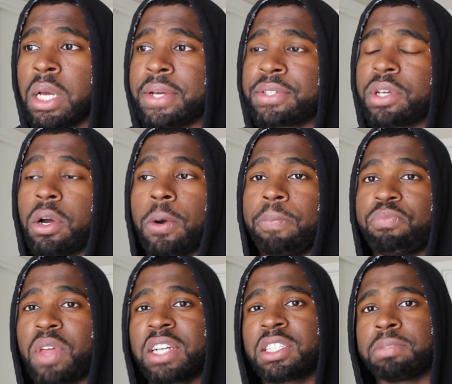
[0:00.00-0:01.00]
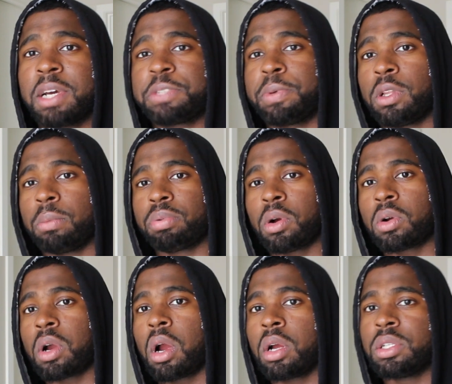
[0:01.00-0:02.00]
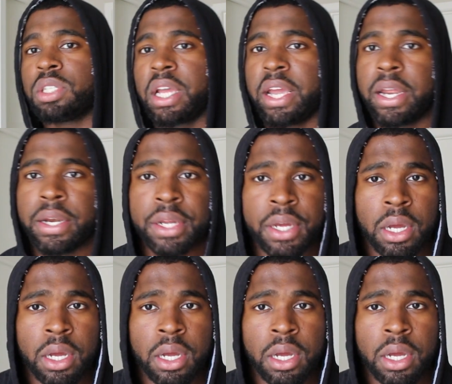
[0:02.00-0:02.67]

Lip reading: So that's just my spiel on pro cards and